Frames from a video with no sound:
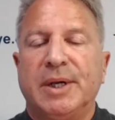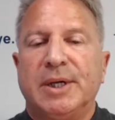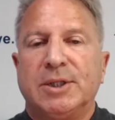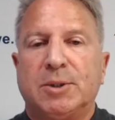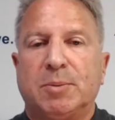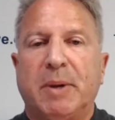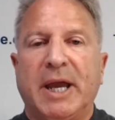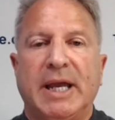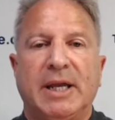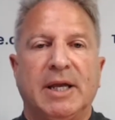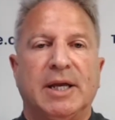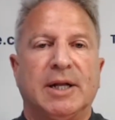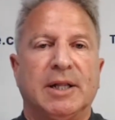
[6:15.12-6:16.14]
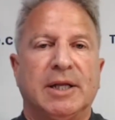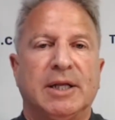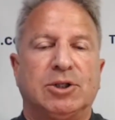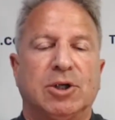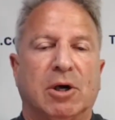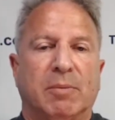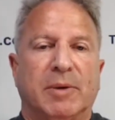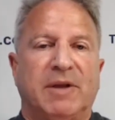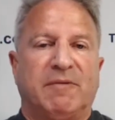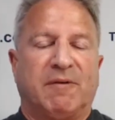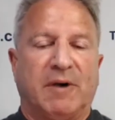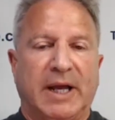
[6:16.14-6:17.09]
Spain, Italy, Germany,
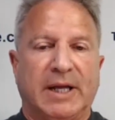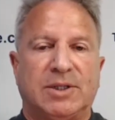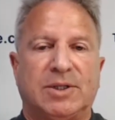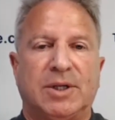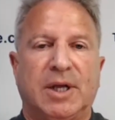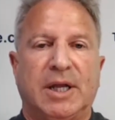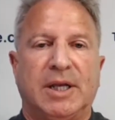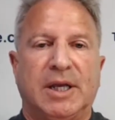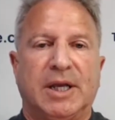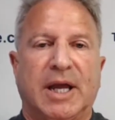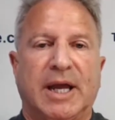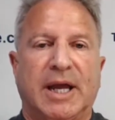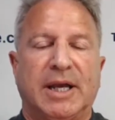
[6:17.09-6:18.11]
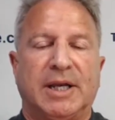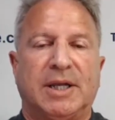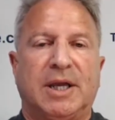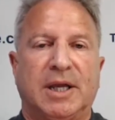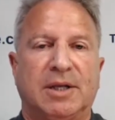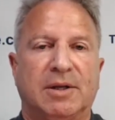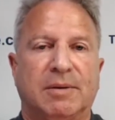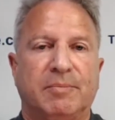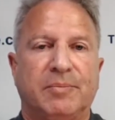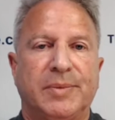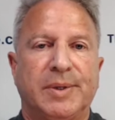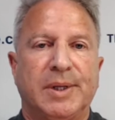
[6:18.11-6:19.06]
France, and the United Kingdom.
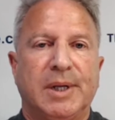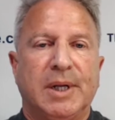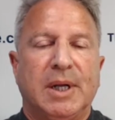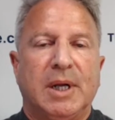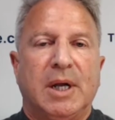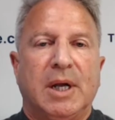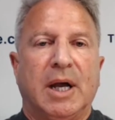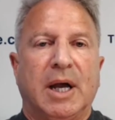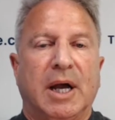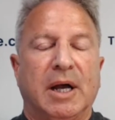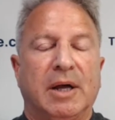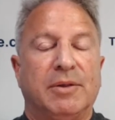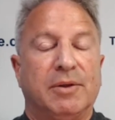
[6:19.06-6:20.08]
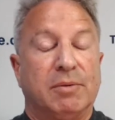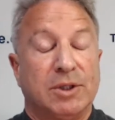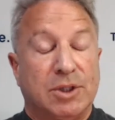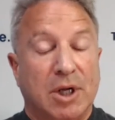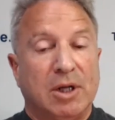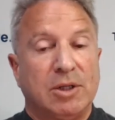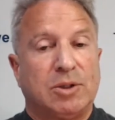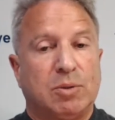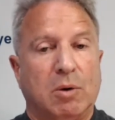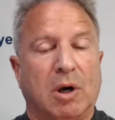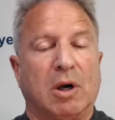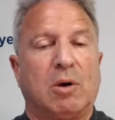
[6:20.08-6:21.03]
The results
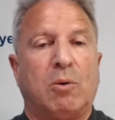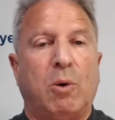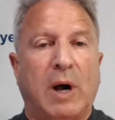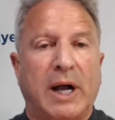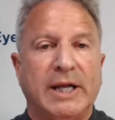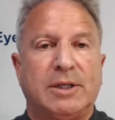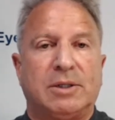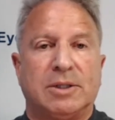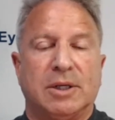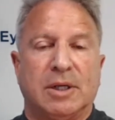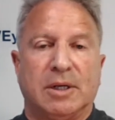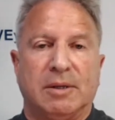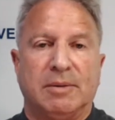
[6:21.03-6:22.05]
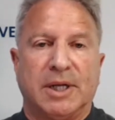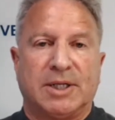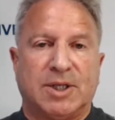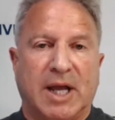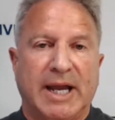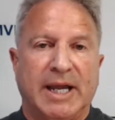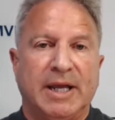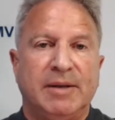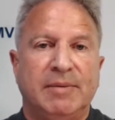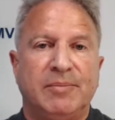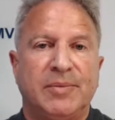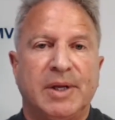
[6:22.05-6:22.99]
were quite
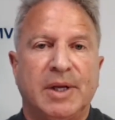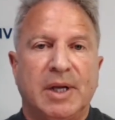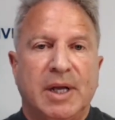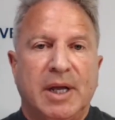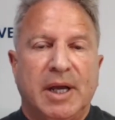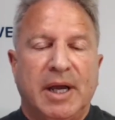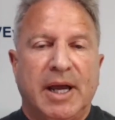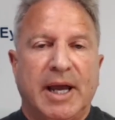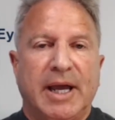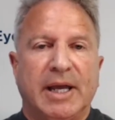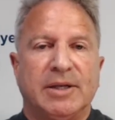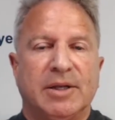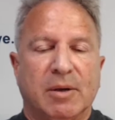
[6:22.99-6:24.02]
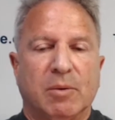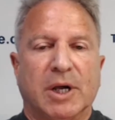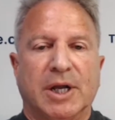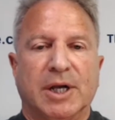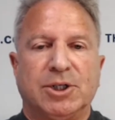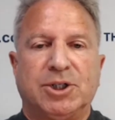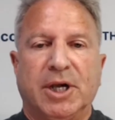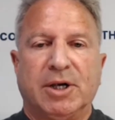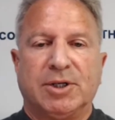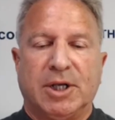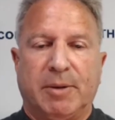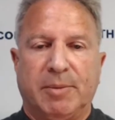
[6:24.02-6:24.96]
exciting, and we're going to
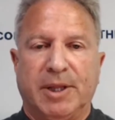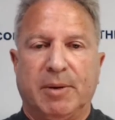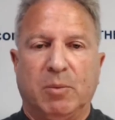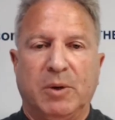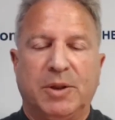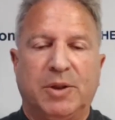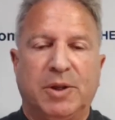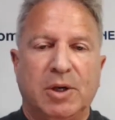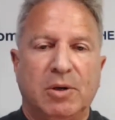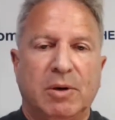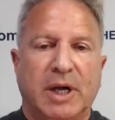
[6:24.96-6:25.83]
share some of them with you.